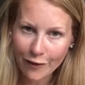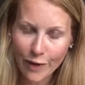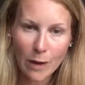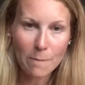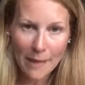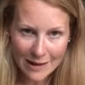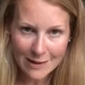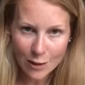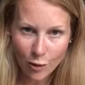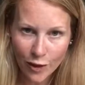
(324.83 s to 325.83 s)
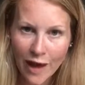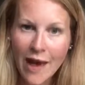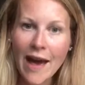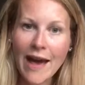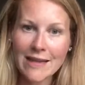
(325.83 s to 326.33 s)
Well, a pentagon
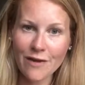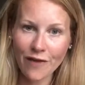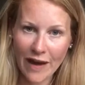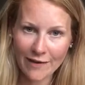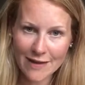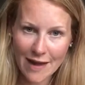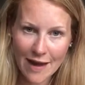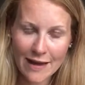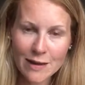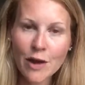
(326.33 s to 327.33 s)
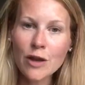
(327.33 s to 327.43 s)
has 5 sides,